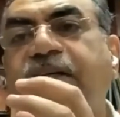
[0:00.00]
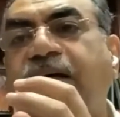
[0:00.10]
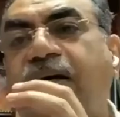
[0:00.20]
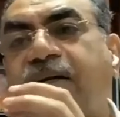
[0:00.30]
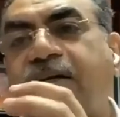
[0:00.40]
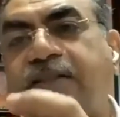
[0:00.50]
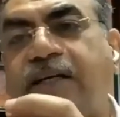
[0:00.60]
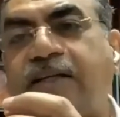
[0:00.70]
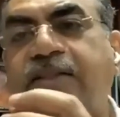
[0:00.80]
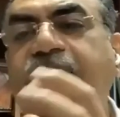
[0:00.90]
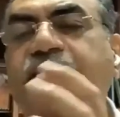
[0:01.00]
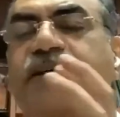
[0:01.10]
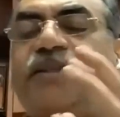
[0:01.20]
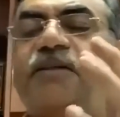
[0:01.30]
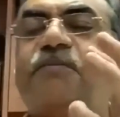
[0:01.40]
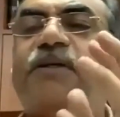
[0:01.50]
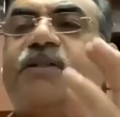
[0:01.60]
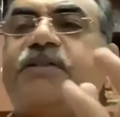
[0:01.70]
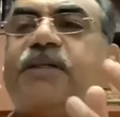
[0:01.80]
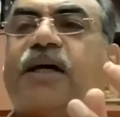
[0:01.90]
They are there, and the
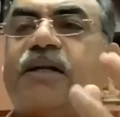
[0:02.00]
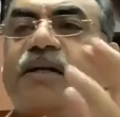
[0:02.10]
birds